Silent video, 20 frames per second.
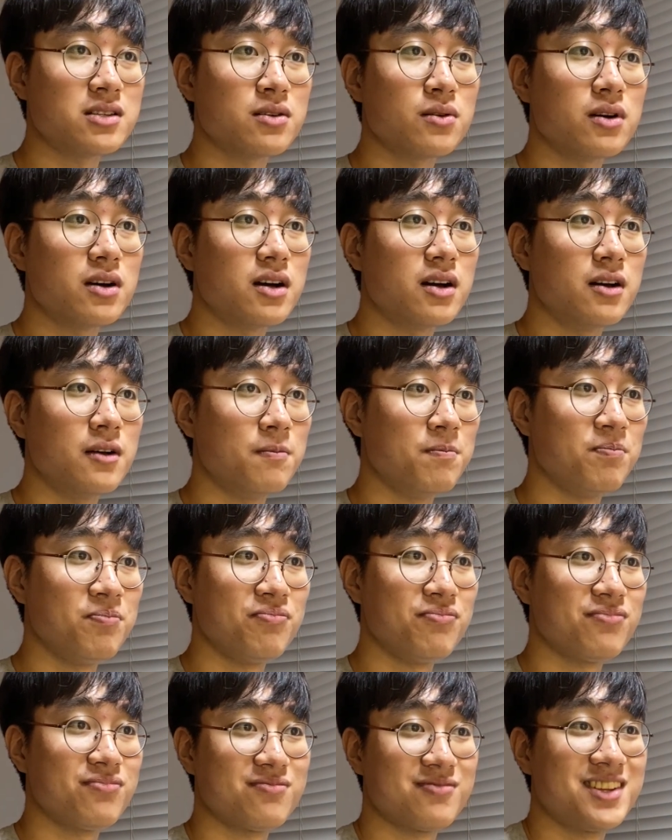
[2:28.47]
to
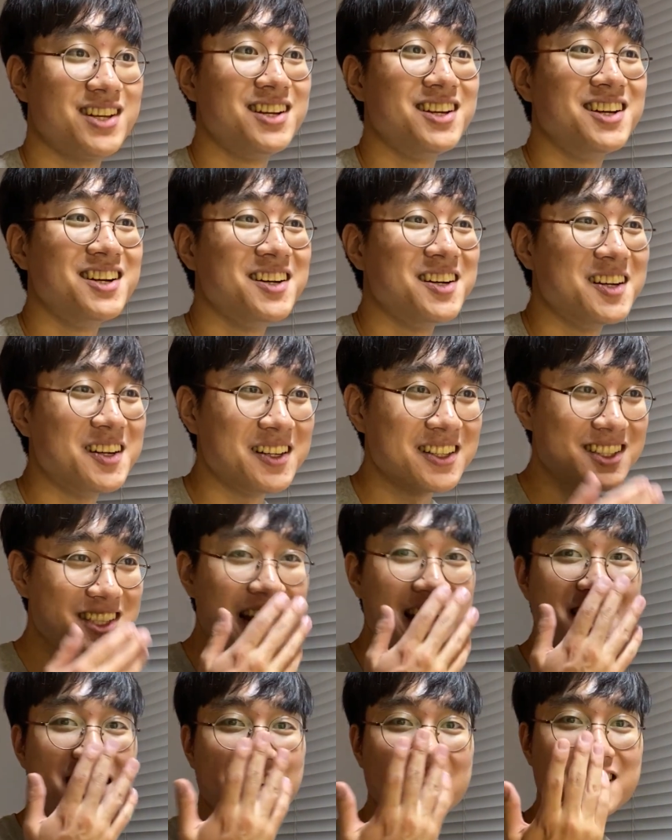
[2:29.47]

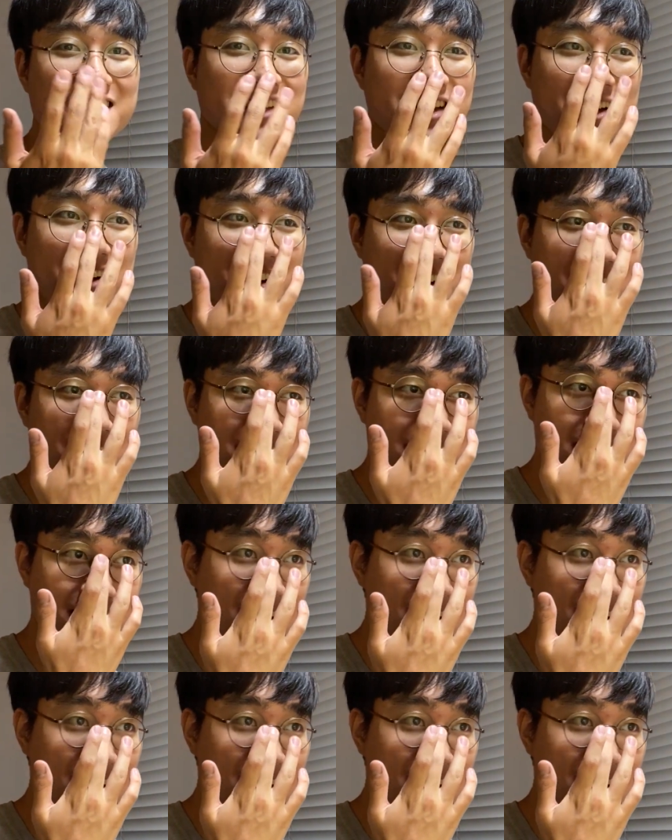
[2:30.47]
10 days later.